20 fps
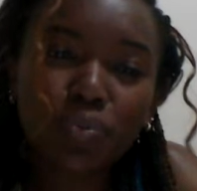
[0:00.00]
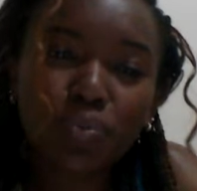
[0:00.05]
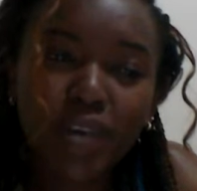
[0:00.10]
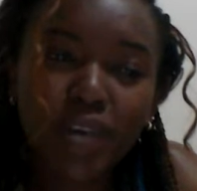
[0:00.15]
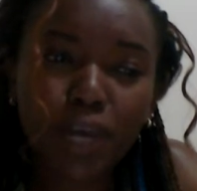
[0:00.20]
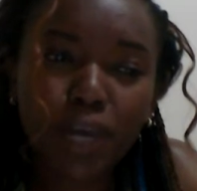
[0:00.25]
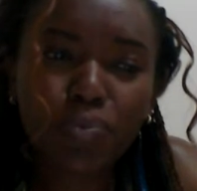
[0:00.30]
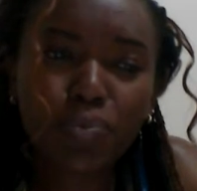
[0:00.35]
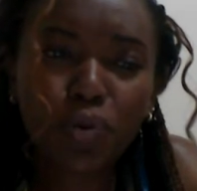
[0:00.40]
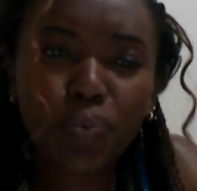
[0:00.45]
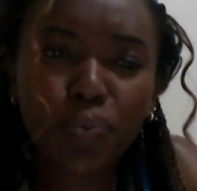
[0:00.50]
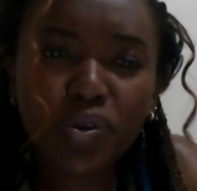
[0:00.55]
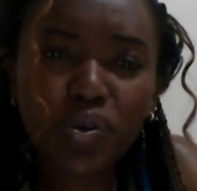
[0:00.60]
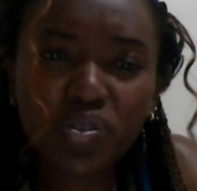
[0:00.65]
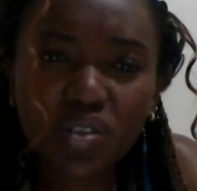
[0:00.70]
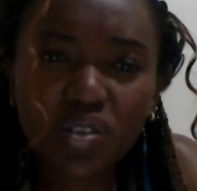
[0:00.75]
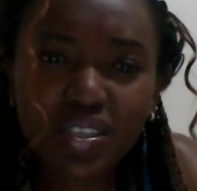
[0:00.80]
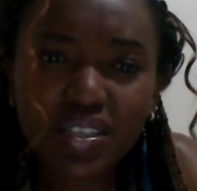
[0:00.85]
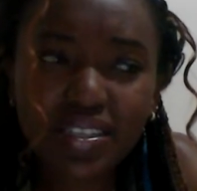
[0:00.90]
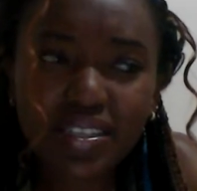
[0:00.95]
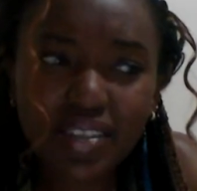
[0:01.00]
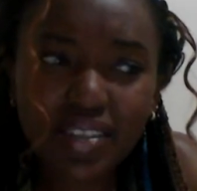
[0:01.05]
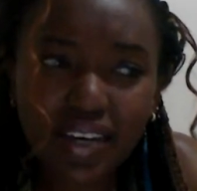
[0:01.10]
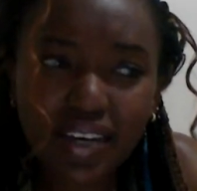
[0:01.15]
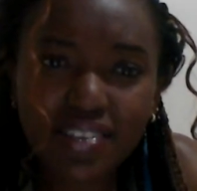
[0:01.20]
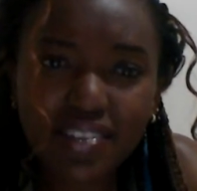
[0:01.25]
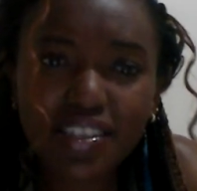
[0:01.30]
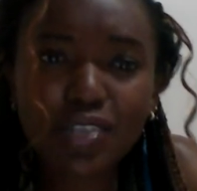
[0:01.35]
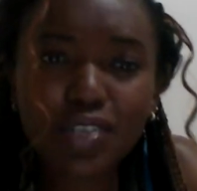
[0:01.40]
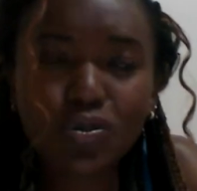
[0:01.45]
be at proposal
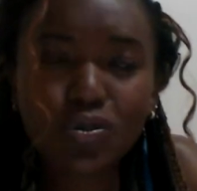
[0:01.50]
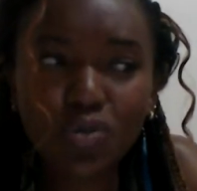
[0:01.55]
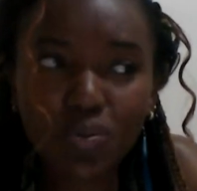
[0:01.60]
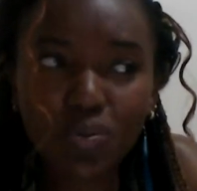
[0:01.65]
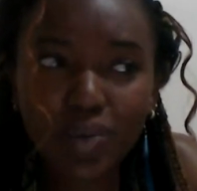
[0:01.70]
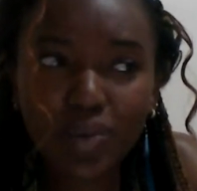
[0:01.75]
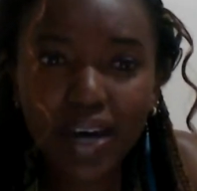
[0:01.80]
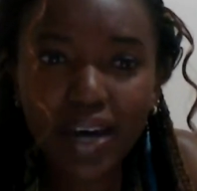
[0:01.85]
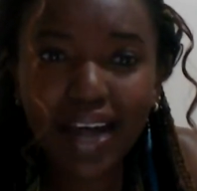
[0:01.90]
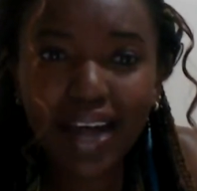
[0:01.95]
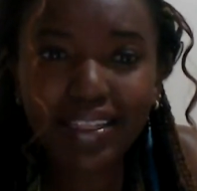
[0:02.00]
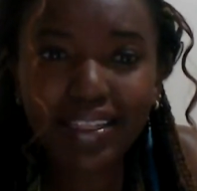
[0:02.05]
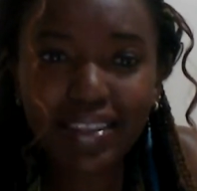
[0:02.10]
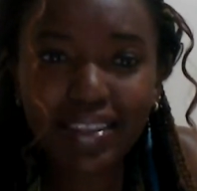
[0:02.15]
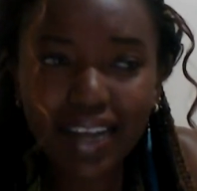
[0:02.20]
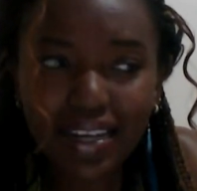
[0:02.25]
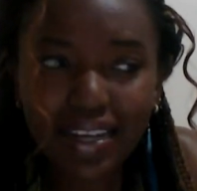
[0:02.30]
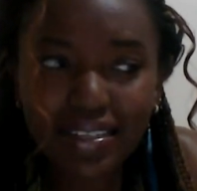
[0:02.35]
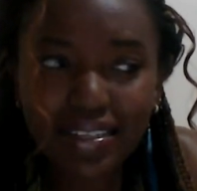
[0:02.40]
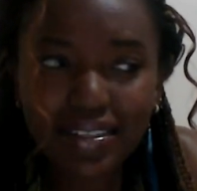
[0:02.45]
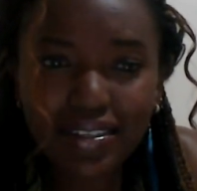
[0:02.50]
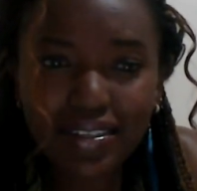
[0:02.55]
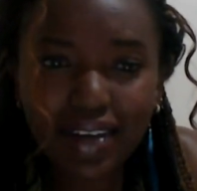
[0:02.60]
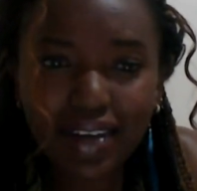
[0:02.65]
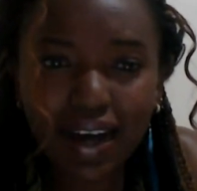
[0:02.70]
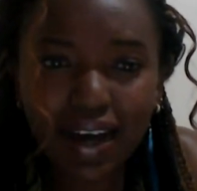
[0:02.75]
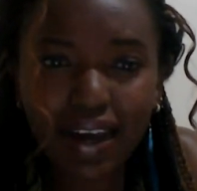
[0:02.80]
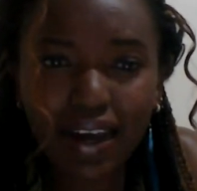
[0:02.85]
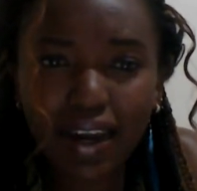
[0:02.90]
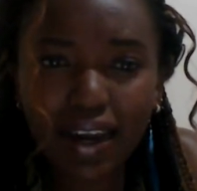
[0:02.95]
stage. It could be at that
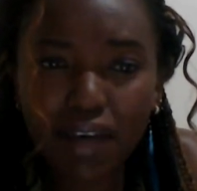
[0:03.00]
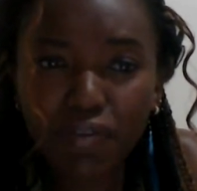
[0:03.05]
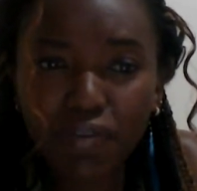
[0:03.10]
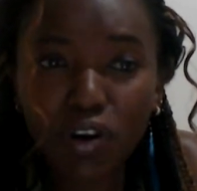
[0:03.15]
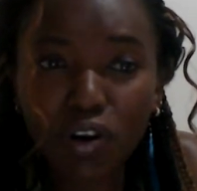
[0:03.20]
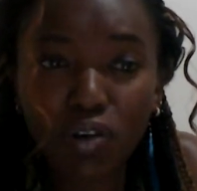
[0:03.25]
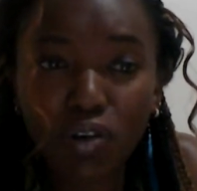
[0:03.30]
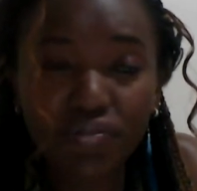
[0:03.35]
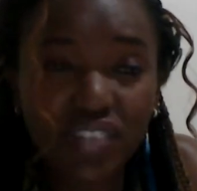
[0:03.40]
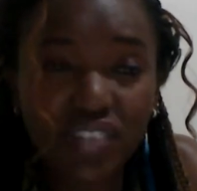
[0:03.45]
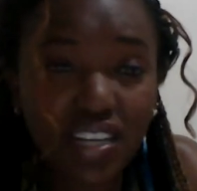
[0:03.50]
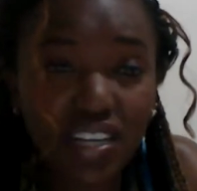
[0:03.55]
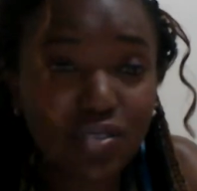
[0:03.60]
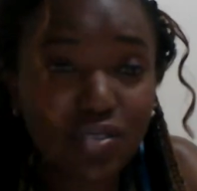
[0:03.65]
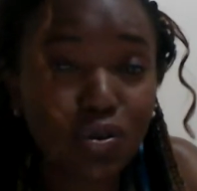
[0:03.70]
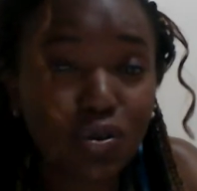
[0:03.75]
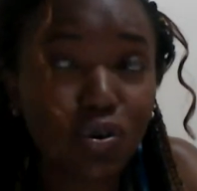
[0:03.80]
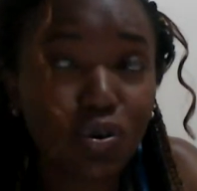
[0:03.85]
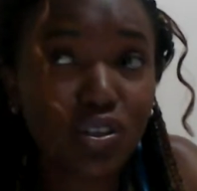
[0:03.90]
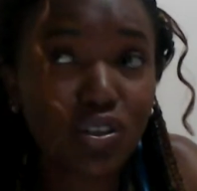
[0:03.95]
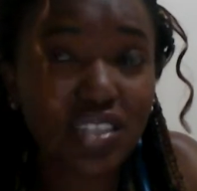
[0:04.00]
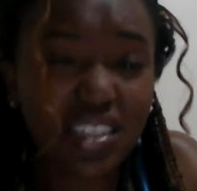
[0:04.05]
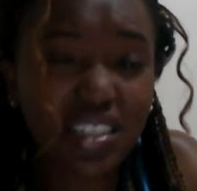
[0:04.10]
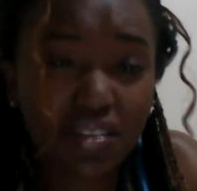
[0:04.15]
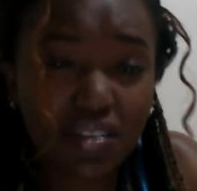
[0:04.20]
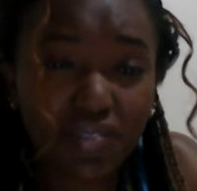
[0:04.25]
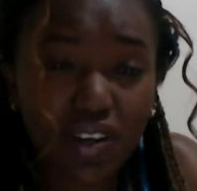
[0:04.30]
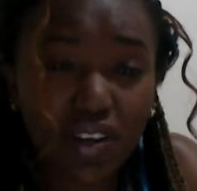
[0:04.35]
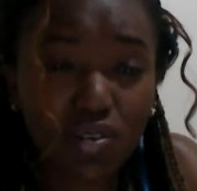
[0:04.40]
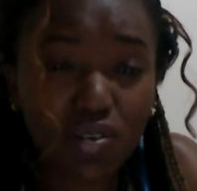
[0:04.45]
level of just God
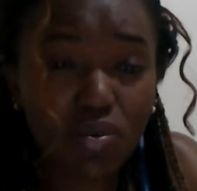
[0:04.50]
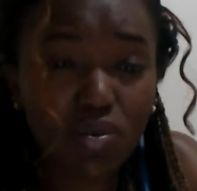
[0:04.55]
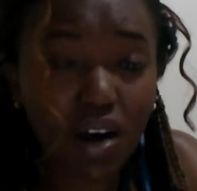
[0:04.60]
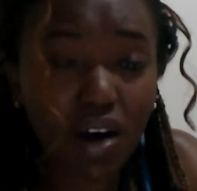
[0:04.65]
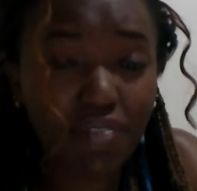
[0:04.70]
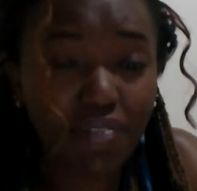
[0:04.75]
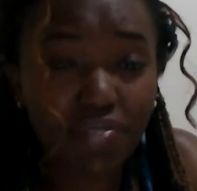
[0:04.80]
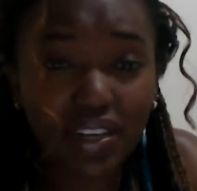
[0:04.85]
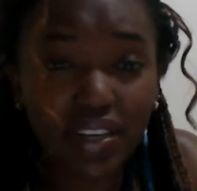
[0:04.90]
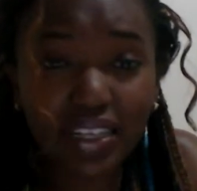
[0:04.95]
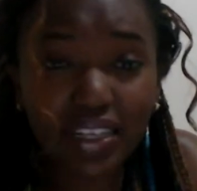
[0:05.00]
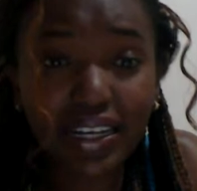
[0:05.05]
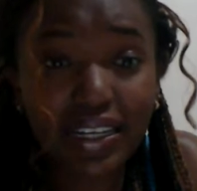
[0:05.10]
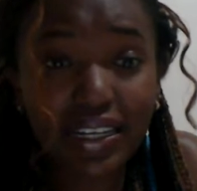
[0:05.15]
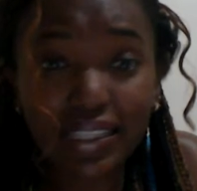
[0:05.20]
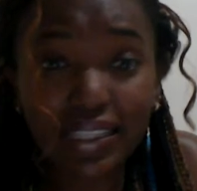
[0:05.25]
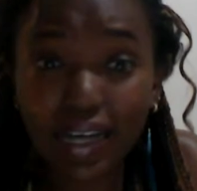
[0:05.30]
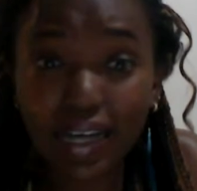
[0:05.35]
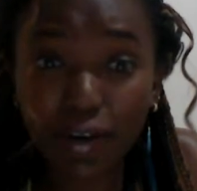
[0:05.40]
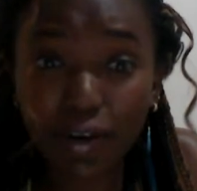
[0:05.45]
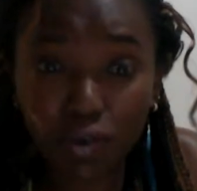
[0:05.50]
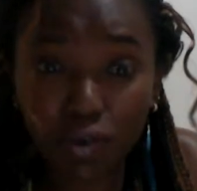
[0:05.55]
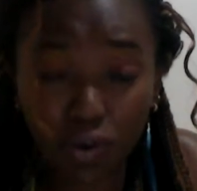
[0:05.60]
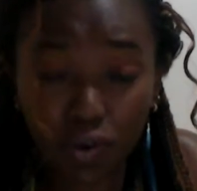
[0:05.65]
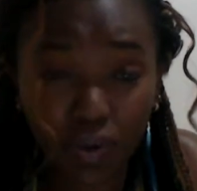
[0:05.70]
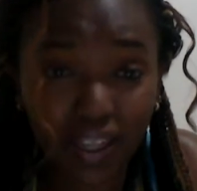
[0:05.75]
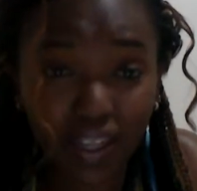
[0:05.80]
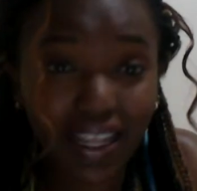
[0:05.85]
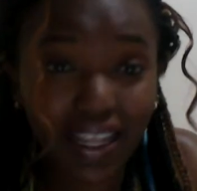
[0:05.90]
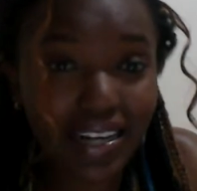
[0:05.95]
giving you a very clear
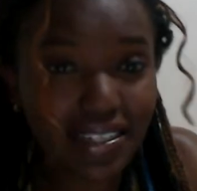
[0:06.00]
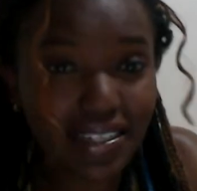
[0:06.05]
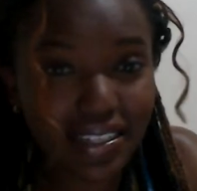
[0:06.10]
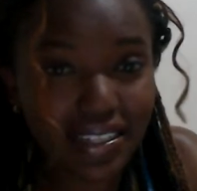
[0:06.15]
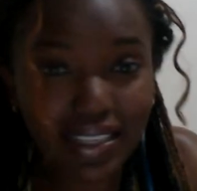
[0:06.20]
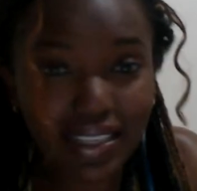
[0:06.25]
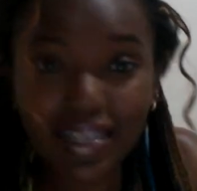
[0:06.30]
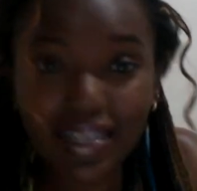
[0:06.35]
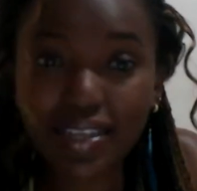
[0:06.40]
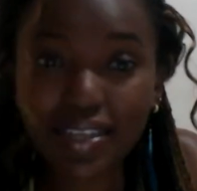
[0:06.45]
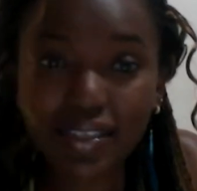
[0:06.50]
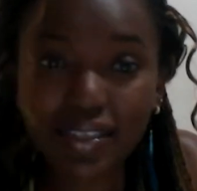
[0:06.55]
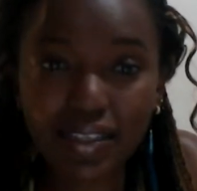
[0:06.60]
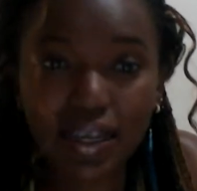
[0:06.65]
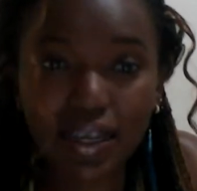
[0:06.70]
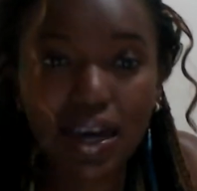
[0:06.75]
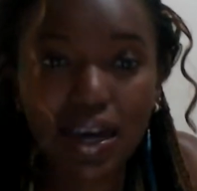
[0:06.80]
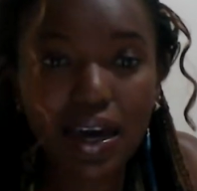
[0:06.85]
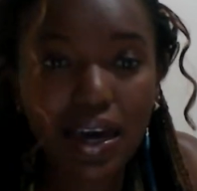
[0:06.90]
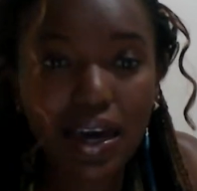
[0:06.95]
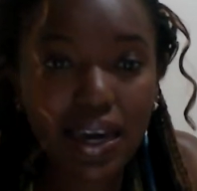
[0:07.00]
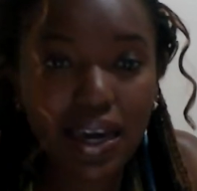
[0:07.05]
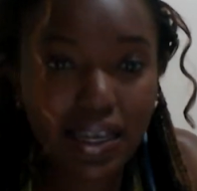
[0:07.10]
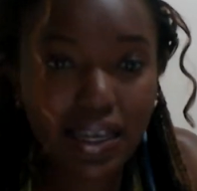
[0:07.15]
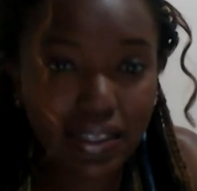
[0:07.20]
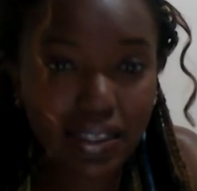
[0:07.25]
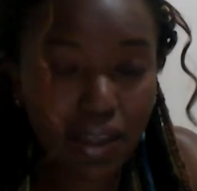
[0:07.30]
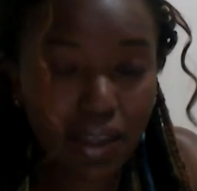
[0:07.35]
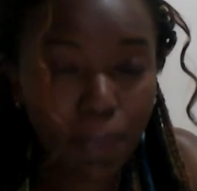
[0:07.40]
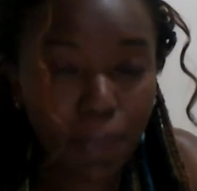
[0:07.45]
knowing that this
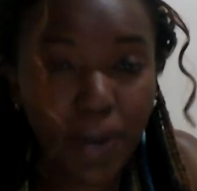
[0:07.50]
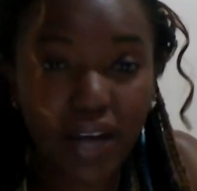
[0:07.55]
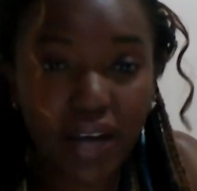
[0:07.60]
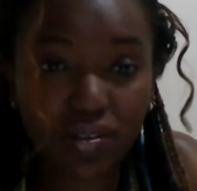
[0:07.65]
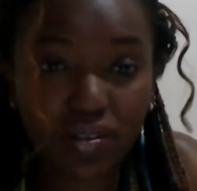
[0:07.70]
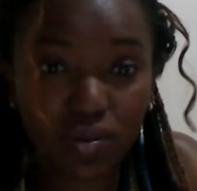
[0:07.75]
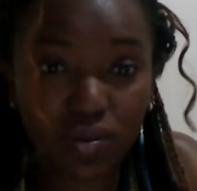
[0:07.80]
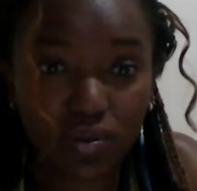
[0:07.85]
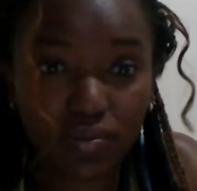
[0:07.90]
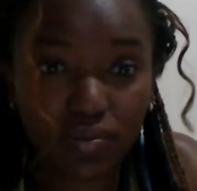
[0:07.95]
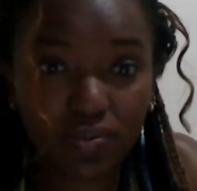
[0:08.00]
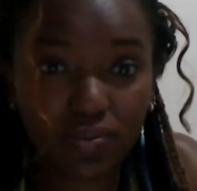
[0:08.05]
is the person.